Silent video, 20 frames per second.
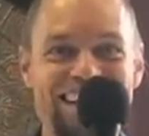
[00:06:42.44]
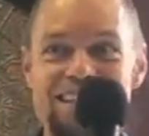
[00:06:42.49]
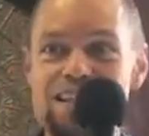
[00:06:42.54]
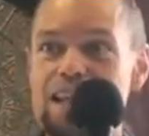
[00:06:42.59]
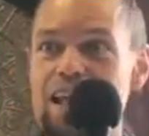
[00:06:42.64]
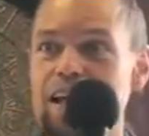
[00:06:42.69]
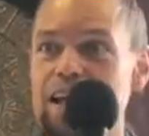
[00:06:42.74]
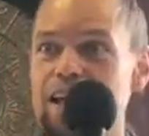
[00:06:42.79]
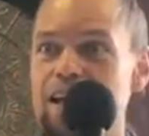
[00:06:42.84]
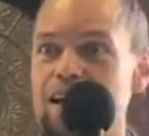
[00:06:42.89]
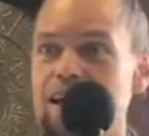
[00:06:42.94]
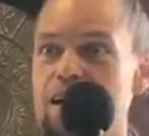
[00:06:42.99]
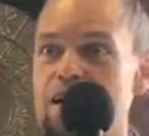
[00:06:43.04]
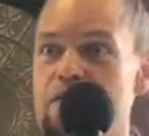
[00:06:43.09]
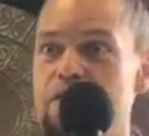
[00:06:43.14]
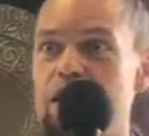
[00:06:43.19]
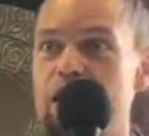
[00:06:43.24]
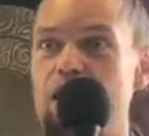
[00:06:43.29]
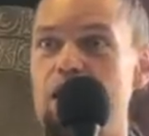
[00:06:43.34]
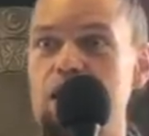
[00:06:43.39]
It's like
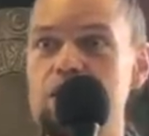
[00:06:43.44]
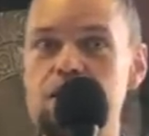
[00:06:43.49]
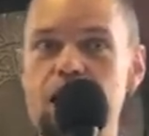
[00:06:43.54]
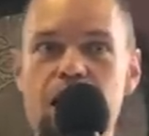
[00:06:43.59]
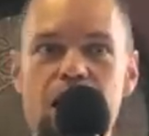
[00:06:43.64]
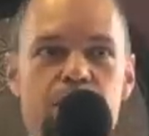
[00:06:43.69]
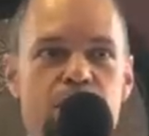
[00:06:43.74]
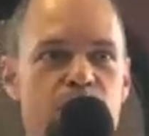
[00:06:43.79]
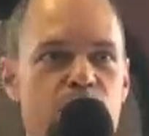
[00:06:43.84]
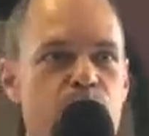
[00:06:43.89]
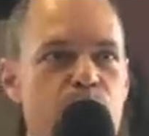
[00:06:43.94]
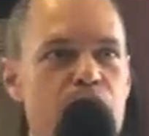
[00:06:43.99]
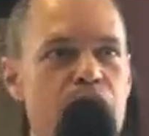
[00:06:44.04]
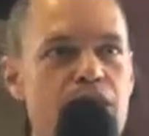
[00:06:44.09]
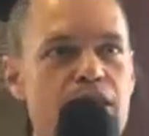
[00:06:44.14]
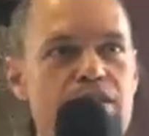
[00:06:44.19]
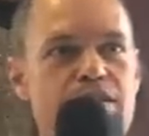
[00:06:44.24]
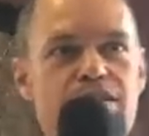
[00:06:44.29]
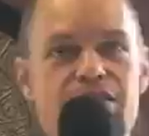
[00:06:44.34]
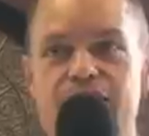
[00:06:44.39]
they're autonomous
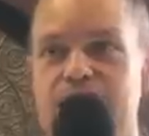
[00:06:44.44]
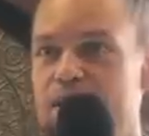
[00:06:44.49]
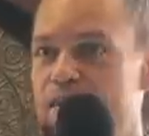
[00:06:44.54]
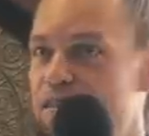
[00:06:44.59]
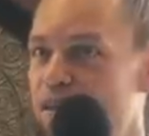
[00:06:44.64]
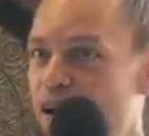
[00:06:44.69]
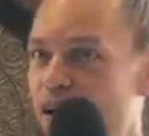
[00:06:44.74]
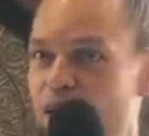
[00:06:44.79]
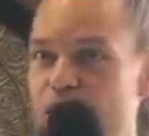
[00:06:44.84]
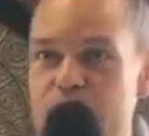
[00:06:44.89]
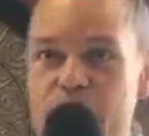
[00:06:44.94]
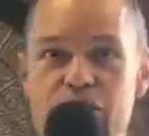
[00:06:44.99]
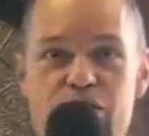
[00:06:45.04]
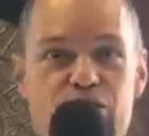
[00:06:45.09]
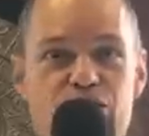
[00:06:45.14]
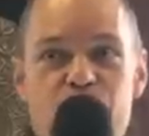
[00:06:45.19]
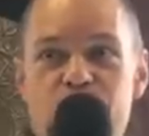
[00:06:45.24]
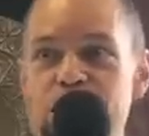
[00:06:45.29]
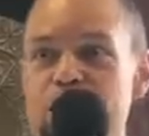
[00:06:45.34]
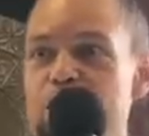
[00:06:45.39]
beings.
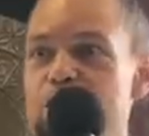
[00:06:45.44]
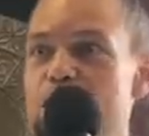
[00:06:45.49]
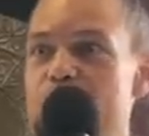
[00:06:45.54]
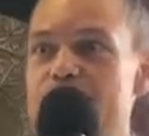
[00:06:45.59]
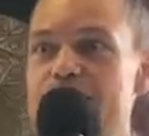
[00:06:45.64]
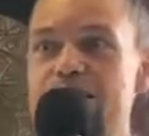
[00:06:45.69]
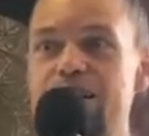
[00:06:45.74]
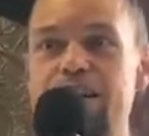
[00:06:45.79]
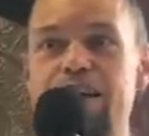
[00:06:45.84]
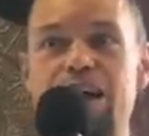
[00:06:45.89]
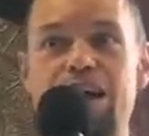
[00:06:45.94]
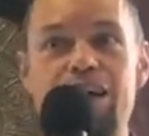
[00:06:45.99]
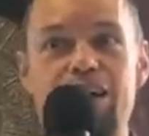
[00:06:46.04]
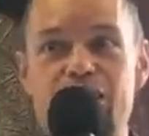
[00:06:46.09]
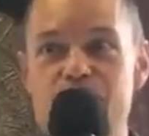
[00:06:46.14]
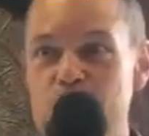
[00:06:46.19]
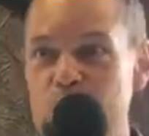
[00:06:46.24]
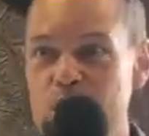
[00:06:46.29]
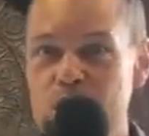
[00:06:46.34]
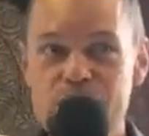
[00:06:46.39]
They're doing their best they
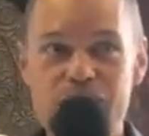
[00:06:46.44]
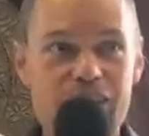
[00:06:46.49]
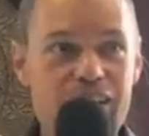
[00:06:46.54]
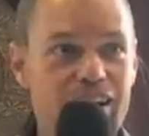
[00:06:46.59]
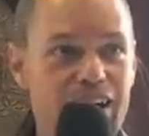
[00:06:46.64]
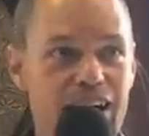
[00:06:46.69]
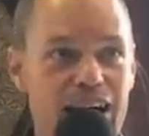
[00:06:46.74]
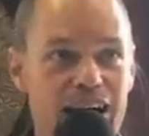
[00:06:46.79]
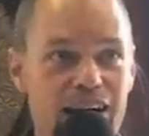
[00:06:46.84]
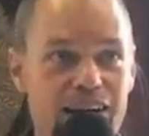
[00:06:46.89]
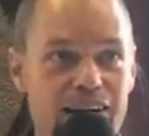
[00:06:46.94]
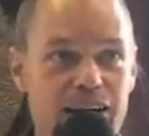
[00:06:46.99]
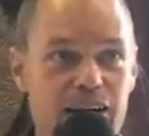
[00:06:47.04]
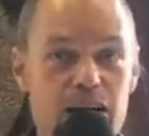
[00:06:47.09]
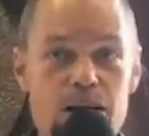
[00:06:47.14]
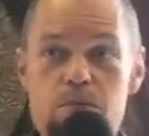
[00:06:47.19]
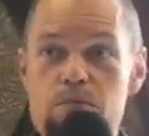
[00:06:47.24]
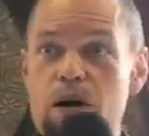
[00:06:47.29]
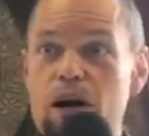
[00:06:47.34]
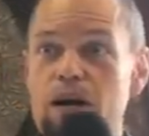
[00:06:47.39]
can in the world they got.
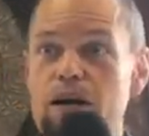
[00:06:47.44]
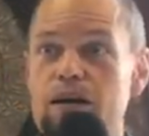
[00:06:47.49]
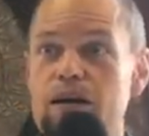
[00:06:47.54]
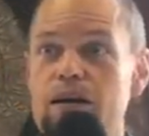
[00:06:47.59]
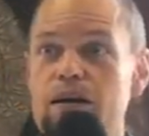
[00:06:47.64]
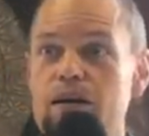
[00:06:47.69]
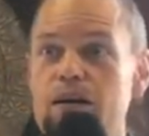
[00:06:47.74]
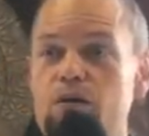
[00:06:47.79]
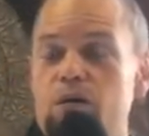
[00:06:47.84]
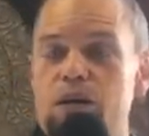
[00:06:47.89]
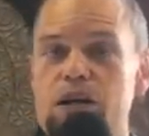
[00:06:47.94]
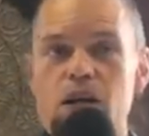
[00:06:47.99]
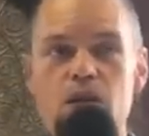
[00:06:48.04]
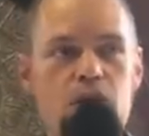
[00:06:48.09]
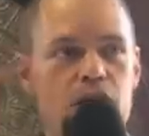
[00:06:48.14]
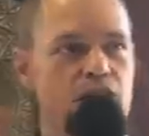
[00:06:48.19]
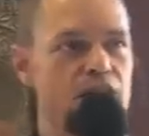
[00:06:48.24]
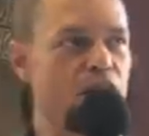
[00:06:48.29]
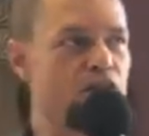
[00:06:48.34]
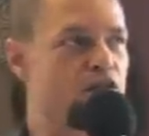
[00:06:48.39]
But we
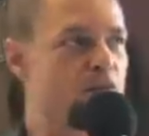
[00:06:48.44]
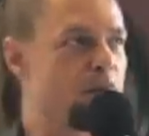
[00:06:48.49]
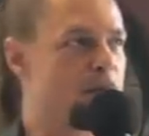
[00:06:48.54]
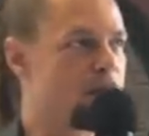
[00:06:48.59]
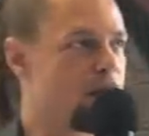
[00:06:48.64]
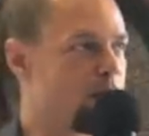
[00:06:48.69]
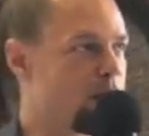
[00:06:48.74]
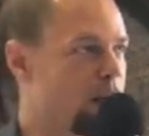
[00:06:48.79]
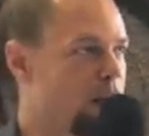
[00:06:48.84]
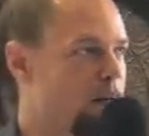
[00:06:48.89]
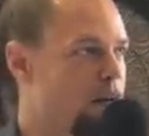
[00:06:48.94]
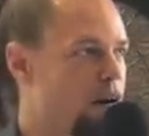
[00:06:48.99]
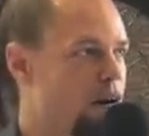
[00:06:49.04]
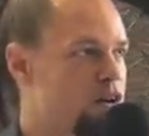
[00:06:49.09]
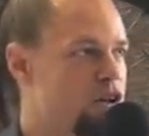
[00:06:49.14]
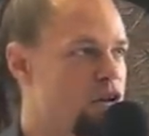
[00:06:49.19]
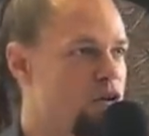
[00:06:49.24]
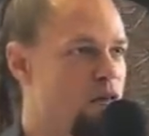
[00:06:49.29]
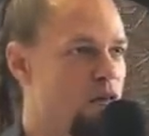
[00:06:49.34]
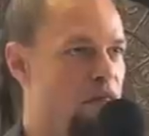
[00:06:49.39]
know ourselves to be something
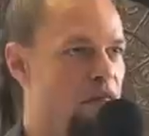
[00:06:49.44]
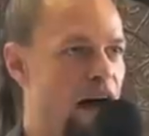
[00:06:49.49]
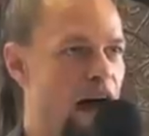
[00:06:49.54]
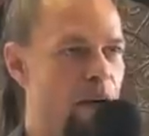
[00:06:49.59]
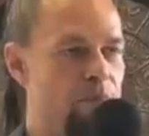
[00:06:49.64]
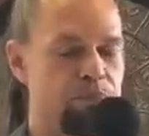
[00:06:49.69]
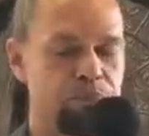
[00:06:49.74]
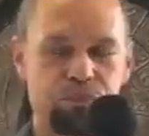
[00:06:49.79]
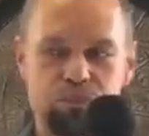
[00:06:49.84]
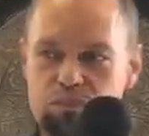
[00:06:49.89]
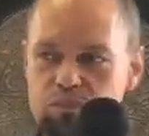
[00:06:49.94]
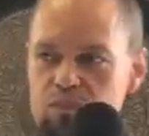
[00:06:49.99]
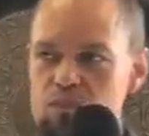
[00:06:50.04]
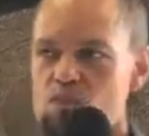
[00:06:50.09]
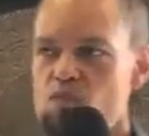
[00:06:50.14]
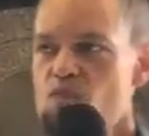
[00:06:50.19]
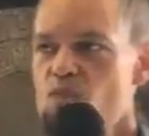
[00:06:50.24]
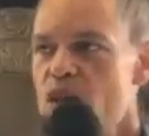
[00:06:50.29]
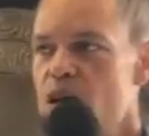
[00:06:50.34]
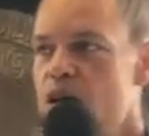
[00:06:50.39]
larger than that.
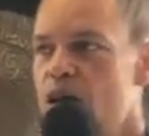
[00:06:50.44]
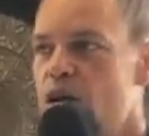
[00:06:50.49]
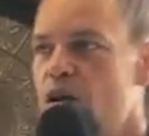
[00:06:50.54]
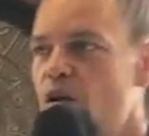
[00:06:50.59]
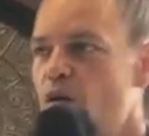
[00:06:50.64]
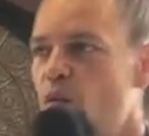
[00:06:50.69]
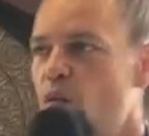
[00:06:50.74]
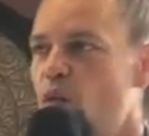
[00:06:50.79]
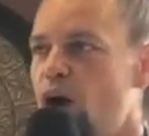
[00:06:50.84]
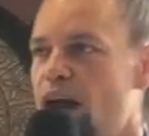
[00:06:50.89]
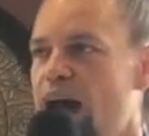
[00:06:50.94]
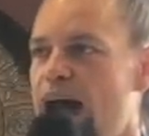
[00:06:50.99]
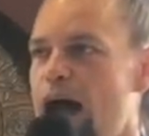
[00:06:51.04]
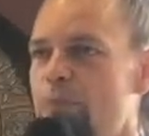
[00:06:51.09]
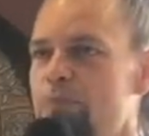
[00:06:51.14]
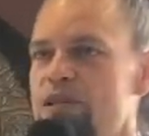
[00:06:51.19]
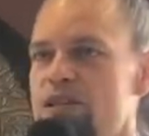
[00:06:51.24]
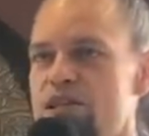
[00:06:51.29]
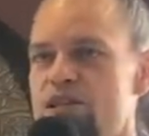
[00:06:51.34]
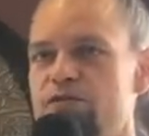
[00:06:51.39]
And what
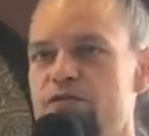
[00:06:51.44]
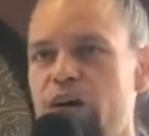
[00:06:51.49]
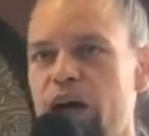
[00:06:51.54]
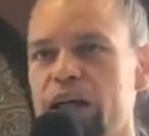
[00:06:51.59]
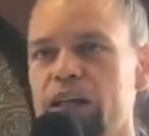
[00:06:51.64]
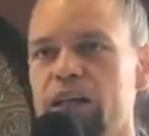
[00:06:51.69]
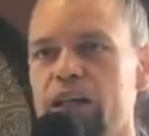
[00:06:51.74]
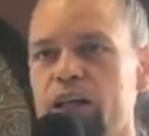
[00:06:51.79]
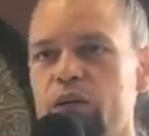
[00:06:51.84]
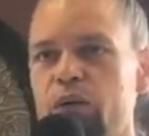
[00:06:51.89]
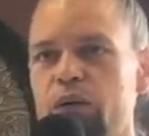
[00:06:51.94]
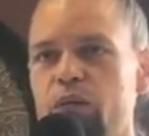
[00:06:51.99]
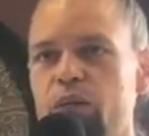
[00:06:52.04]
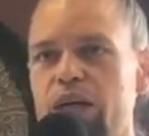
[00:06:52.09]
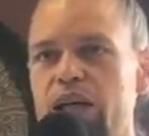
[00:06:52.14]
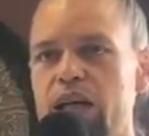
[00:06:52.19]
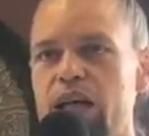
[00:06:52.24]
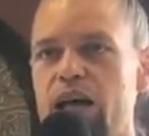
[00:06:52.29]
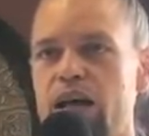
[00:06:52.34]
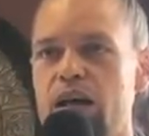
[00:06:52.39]
happens finally when
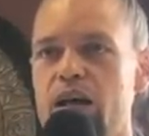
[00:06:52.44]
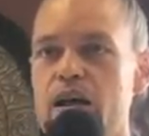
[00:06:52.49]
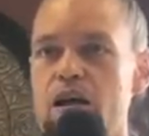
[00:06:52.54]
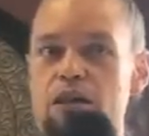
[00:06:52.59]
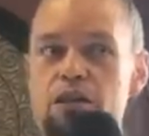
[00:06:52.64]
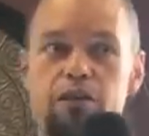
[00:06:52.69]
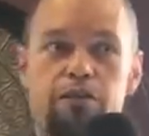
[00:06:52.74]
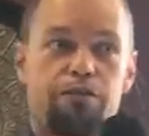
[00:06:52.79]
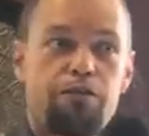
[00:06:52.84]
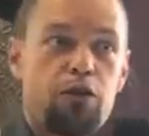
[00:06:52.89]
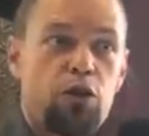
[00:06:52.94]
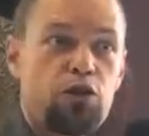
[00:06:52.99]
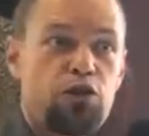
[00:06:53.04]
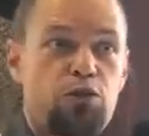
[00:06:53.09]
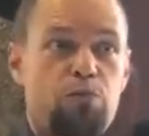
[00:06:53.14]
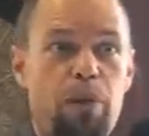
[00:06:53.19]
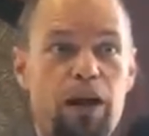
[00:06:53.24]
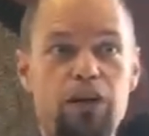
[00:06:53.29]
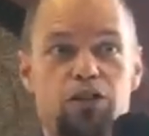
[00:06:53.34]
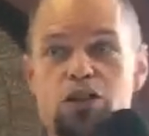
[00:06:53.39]
we get the full
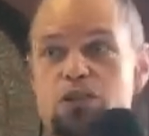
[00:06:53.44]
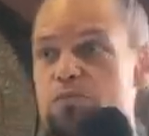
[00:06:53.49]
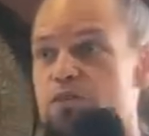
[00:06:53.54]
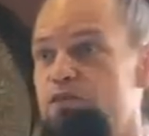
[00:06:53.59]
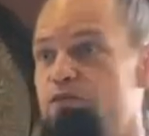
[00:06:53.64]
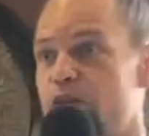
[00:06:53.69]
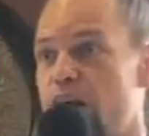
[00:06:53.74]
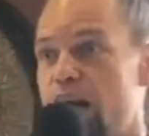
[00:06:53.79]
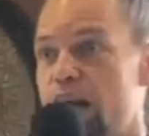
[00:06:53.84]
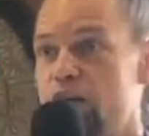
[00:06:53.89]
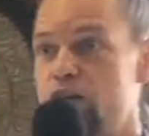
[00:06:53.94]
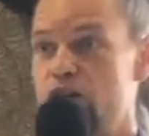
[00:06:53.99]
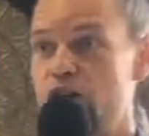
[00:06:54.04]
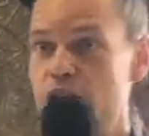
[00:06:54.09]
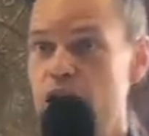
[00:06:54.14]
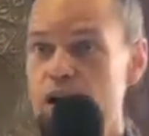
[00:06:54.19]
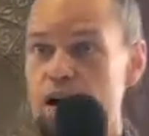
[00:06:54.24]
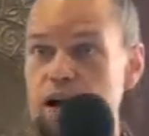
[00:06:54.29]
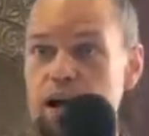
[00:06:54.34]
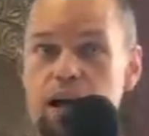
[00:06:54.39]
spectrum of
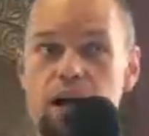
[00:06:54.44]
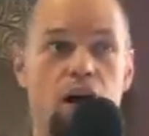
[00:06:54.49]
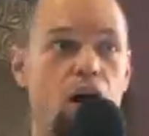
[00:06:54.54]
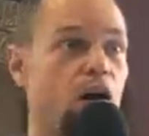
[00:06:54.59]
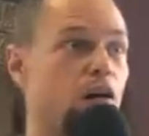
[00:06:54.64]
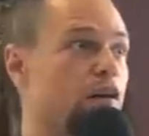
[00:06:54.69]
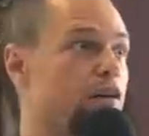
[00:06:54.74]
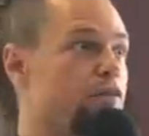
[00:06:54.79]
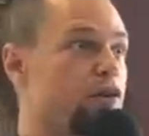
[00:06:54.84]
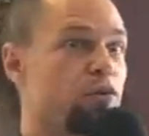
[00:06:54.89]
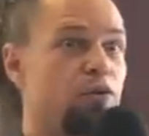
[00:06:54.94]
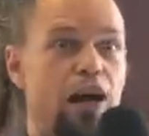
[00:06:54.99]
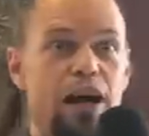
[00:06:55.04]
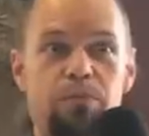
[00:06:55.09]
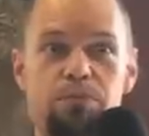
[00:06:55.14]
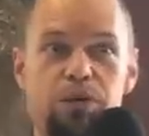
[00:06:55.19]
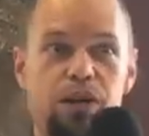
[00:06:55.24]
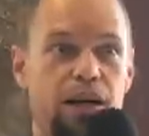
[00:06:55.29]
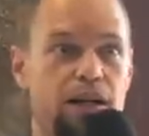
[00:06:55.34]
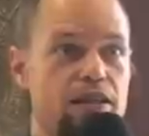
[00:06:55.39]
nature in all of the
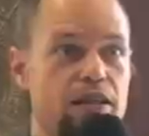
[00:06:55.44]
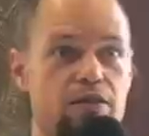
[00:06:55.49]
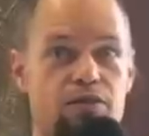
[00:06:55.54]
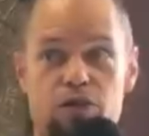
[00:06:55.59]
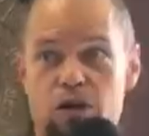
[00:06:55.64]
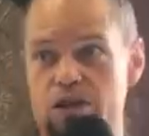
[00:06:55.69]
right places?